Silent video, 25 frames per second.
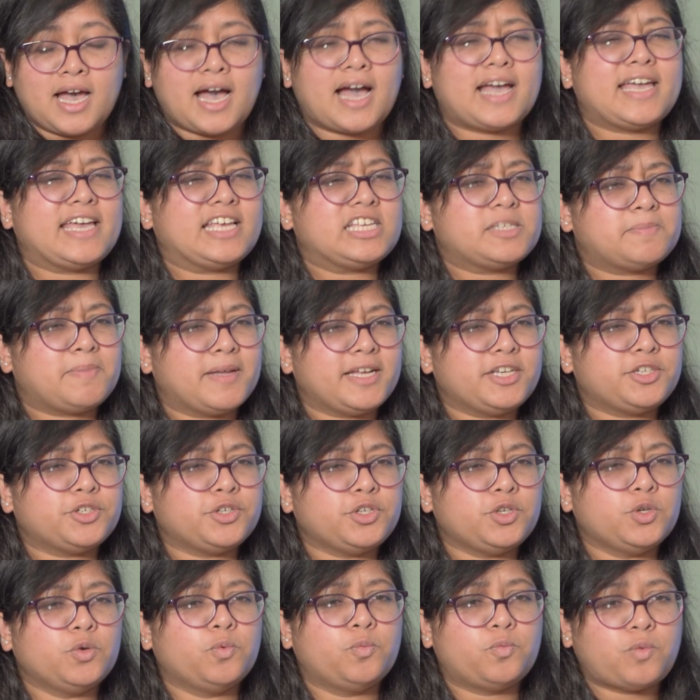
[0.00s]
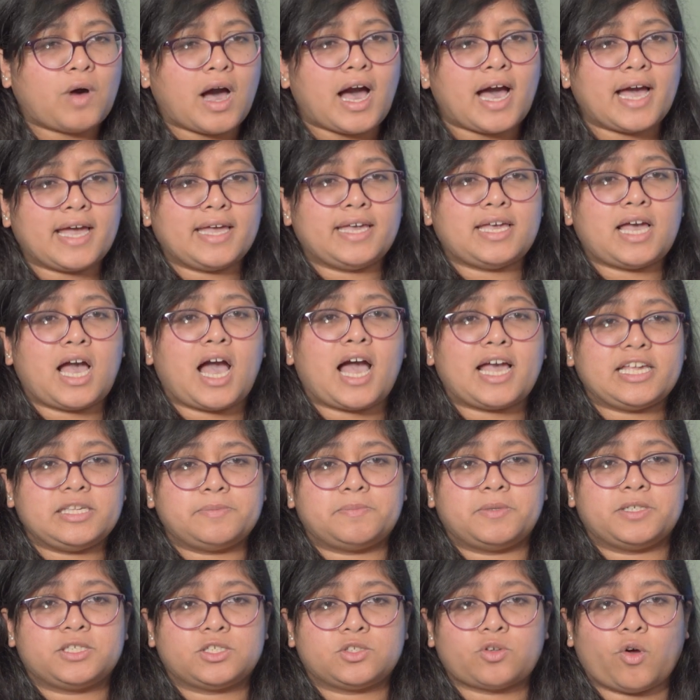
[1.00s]
I explained to you why ice
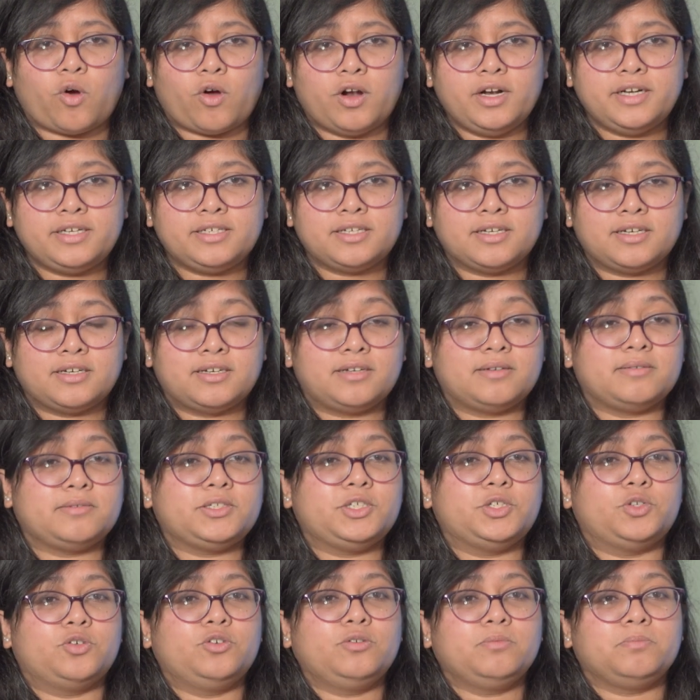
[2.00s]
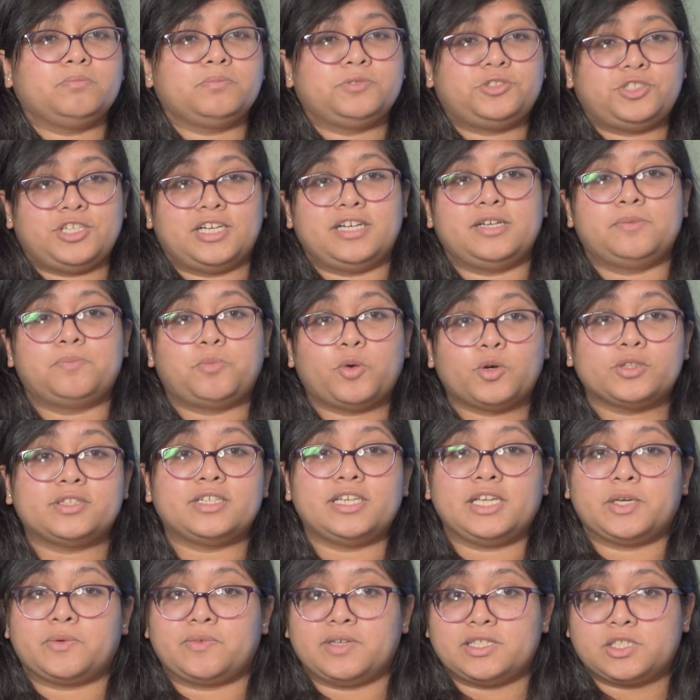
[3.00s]
plus salt, you know, chilled both the
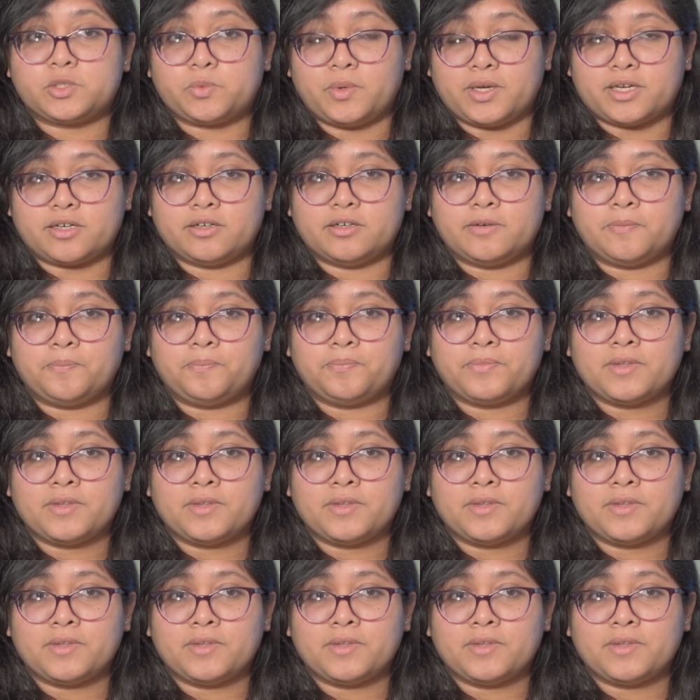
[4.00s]
liquids quicker.